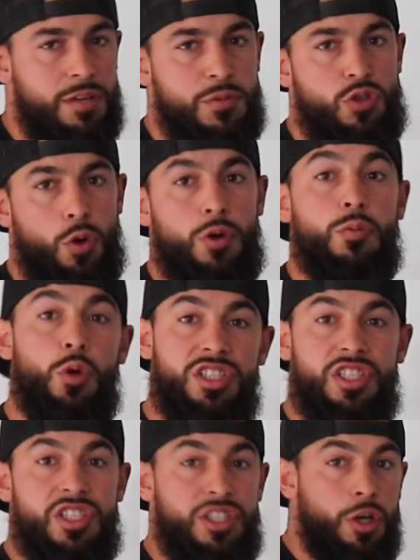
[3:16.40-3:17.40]
some sort,
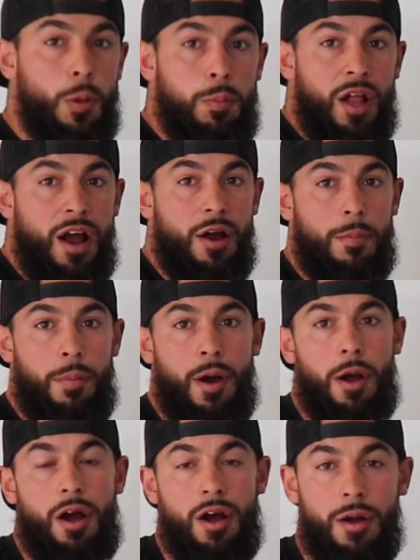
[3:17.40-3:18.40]
which is still
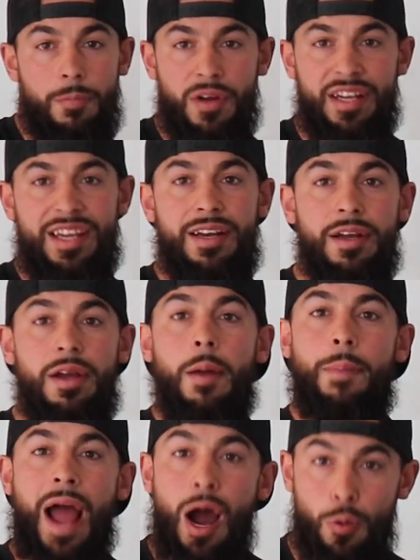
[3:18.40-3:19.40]
again
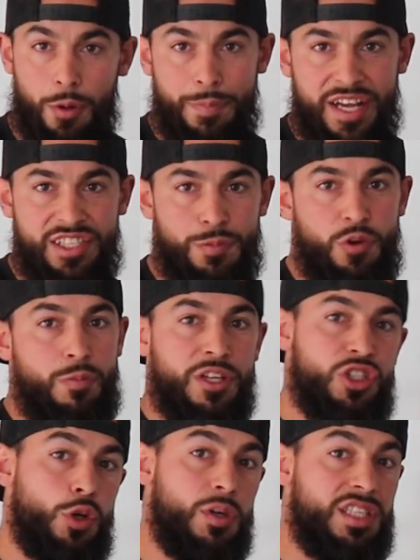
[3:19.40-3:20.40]
power-based
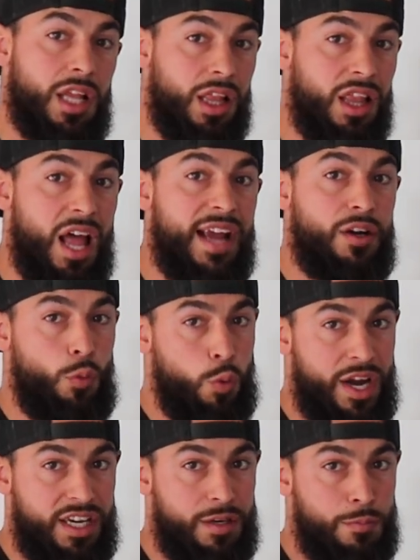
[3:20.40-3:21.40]
movement, so it's a light
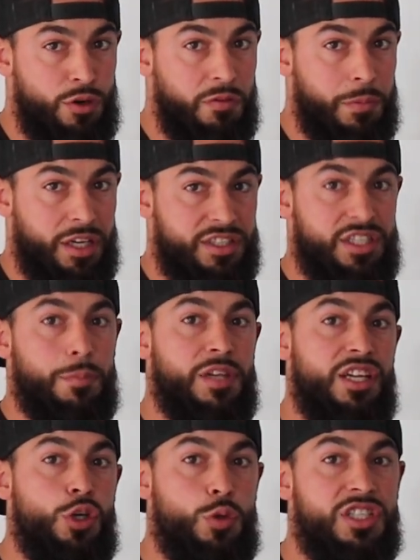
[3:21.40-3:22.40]
weighted movement,
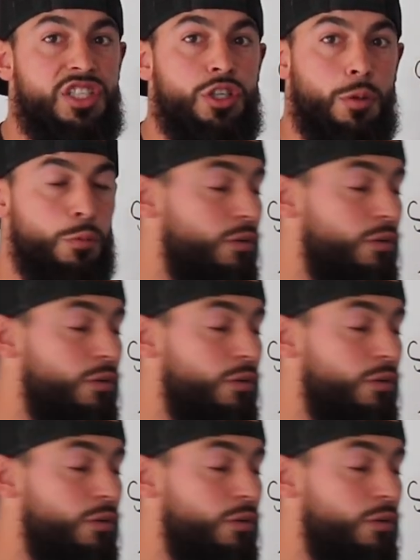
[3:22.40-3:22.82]
something you could still